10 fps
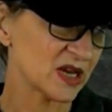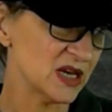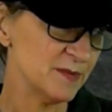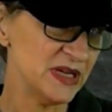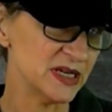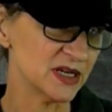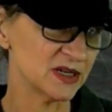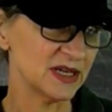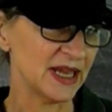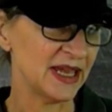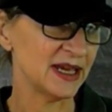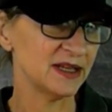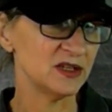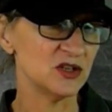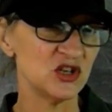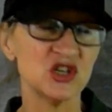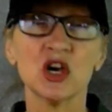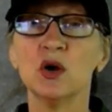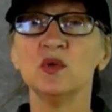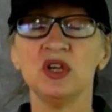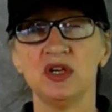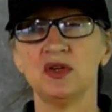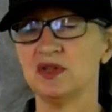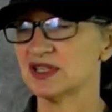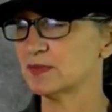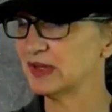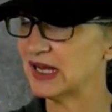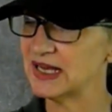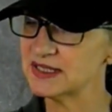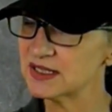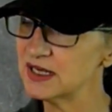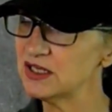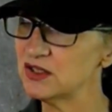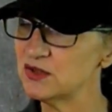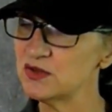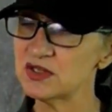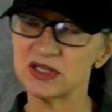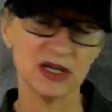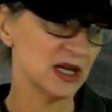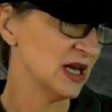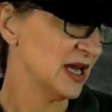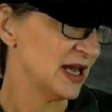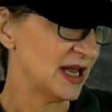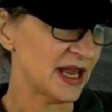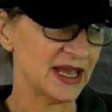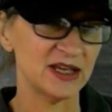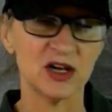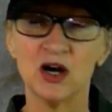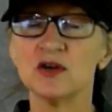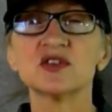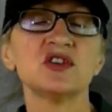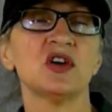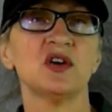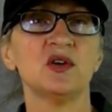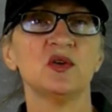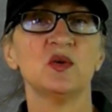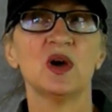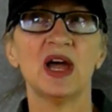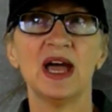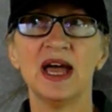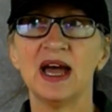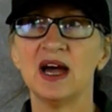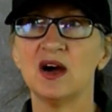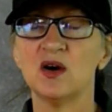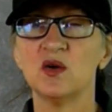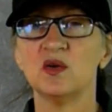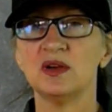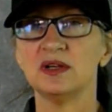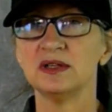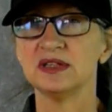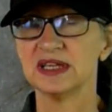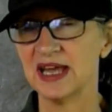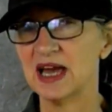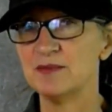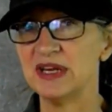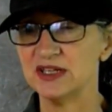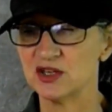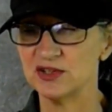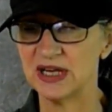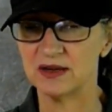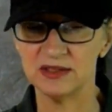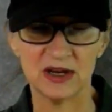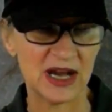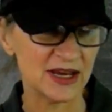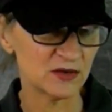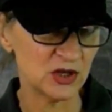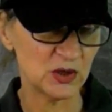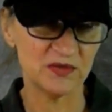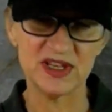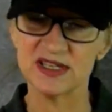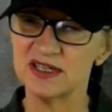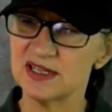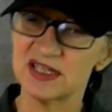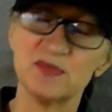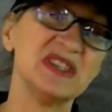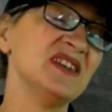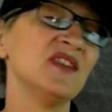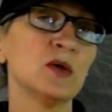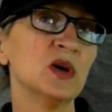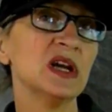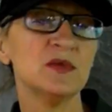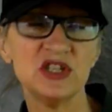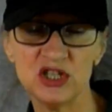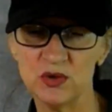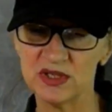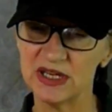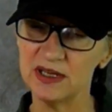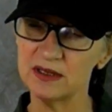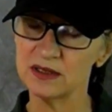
come here and show you the supplies that I used, and also how the cabinet turned out. Now, I don't know if this is the specific one I was using,